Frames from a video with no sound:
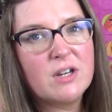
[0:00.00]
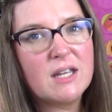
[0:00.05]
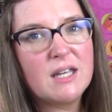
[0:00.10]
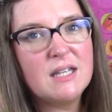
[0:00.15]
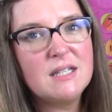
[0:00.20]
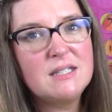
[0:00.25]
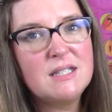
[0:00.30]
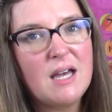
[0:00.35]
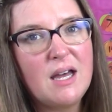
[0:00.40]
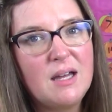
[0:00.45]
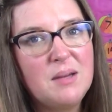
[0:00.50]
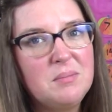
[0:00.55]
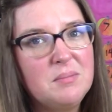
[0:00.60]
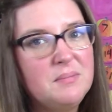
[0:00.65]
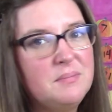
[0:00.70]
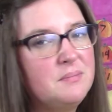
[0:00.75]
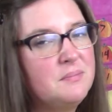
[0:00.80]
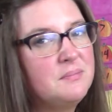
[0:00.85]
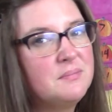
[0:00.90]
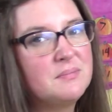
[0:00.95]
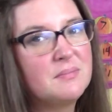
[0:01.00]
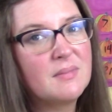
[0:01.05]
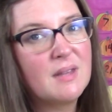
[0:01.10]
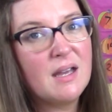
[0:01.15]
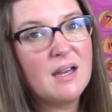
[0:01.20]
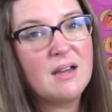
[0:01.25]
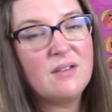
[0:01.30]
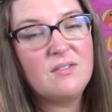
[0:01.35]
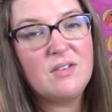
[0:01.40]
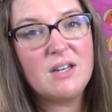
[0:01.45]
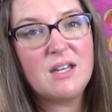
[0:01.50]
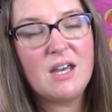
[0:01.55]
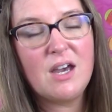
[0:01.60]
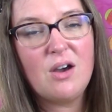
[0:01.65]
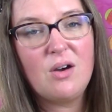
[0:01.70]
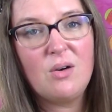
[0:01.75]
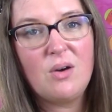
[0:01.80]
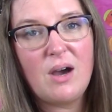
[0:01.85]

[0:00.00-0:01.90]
Kids Hub uh, video.